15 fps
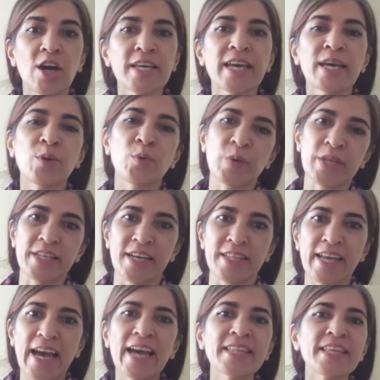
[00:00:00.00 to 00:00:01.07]
Okay, we're
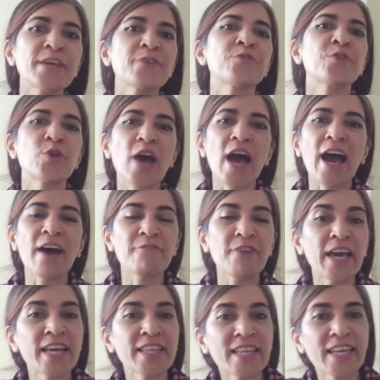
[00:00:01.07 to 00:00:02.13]
done. And if you have
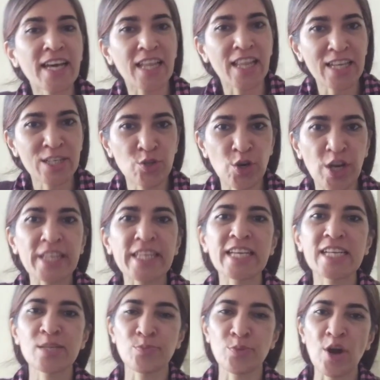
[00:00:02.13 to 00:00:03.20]
any
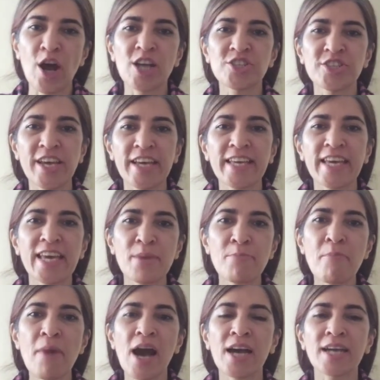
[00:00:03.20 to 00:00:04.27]
electronics project
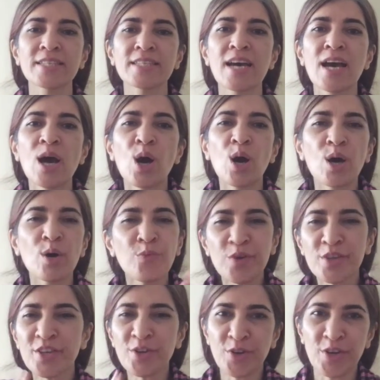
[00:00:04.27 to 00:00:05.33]
in mind,
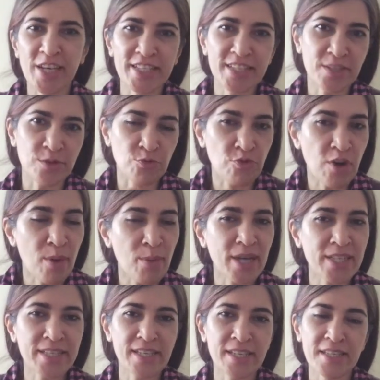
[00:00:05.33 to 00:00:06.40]
whether it's
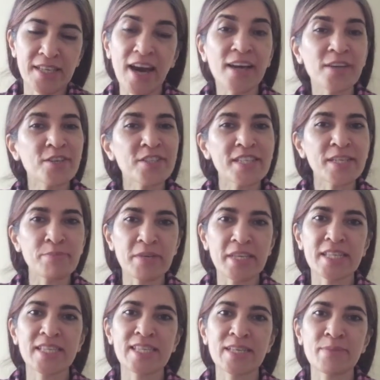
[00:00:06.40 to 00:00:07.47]
robotics, IoT,
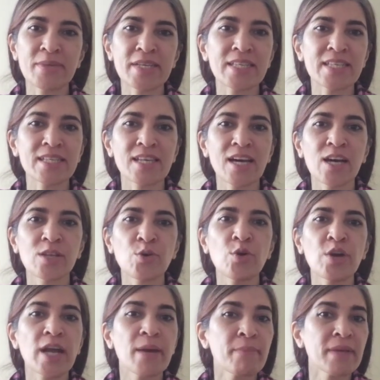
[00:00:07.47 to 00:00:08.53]
PCB design,
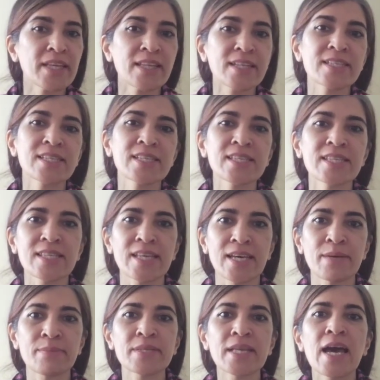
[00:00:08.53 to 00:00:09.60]
or embedded
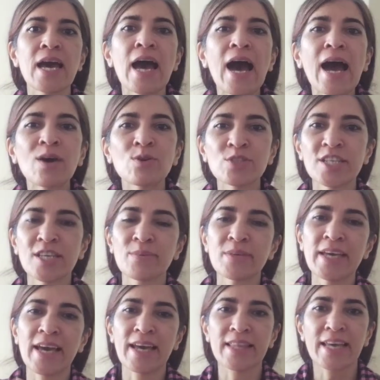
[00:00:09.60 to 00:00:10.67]
systems, our team
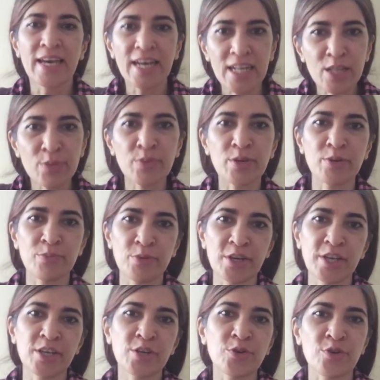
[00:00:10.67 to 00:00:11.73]
can help
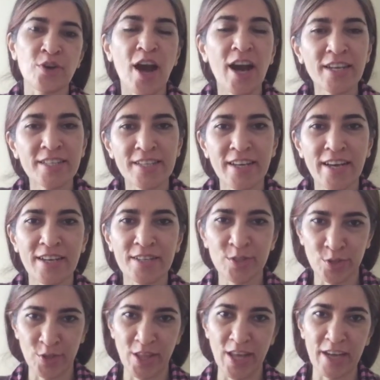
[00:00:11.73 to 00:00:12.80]
bring your idea
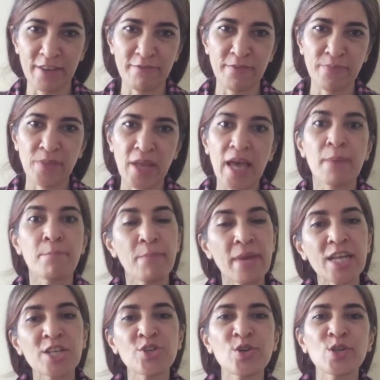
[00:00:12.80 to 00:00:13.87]
to life.
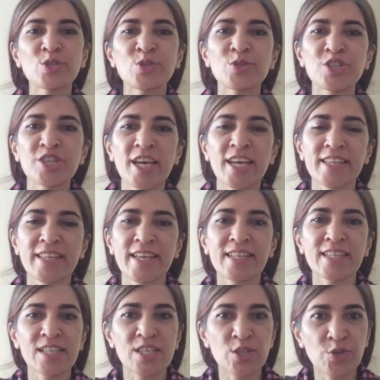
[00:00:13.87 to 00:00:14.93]
Make sure to check the
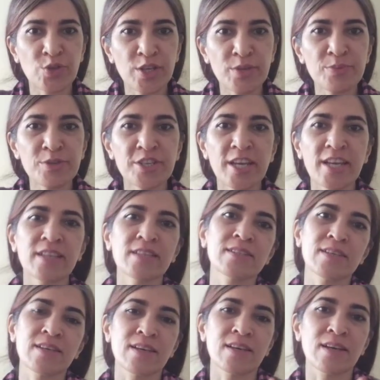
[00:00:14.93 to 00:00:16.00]
description
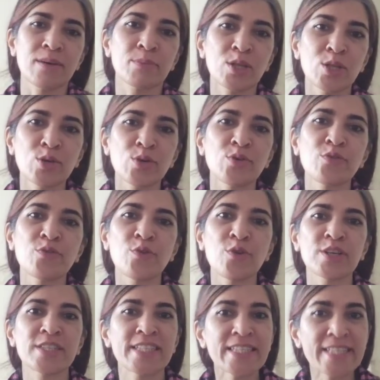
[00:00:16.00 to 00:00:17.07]
below
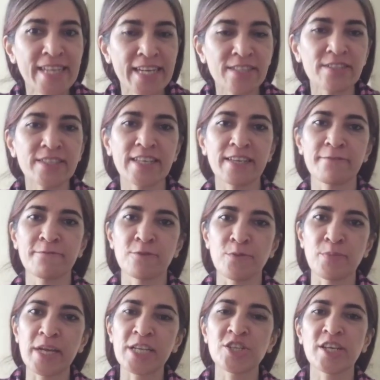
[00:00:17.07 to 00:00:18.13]
for detailed
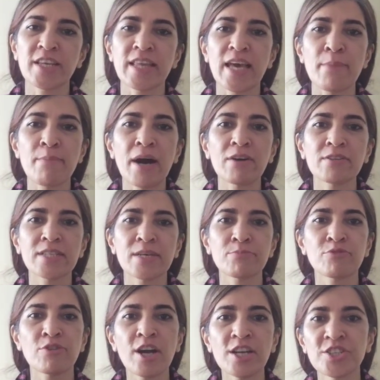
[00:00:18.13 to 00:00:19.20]
information about the
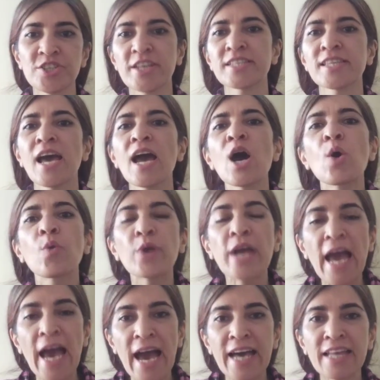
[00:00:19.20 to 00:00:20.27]
projects we
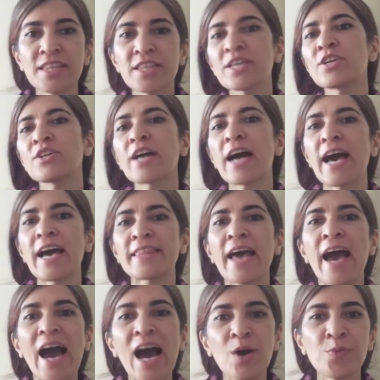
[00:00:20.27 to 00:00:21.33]
handle and
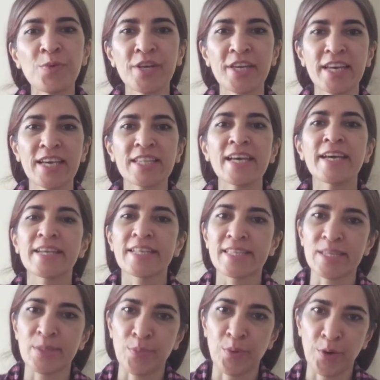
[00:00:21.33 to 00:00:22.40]
how we can
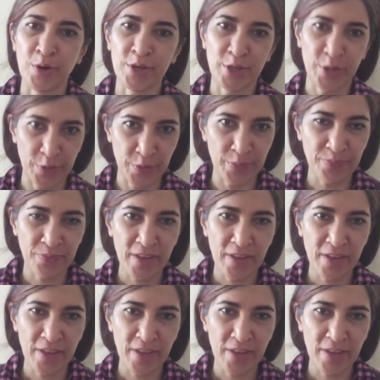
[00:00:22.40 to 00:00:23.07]
support you.